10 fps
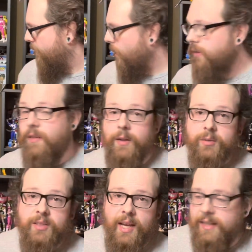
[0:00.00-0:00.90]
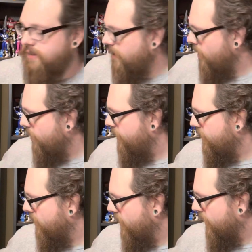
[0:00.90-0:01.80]
both of those guys now in
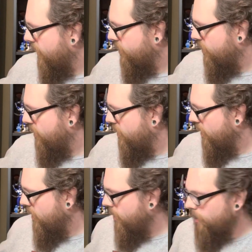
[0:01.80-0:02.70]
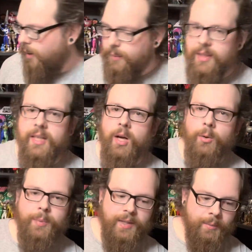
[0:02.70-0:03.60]
the collection. Probably gonna
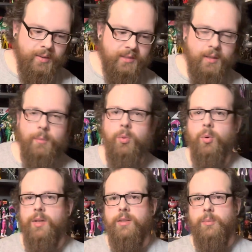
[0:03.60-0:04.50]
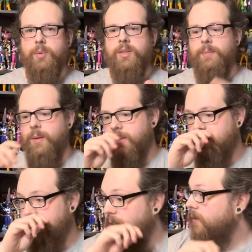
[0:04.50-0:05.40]
open them at some point to put them on the
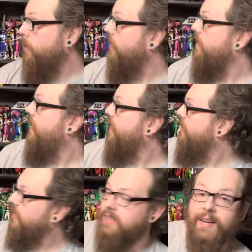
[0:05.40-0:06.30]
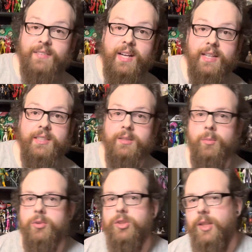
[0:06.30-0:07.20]
shelf, but I've got to get some
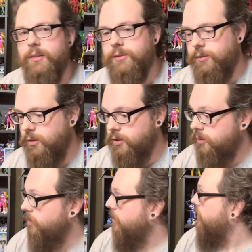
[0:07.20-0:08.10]
more shelves first because